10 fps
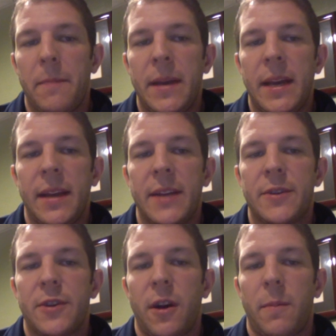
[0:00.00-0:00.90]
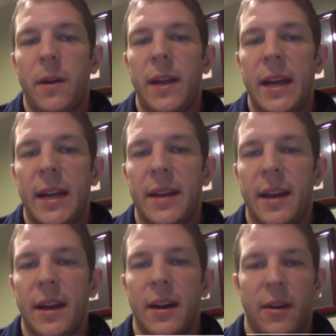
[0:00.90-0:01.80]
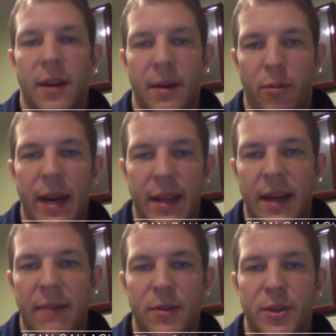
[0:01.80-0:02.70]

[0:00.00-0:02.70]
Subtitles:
being interpreted on a brain level.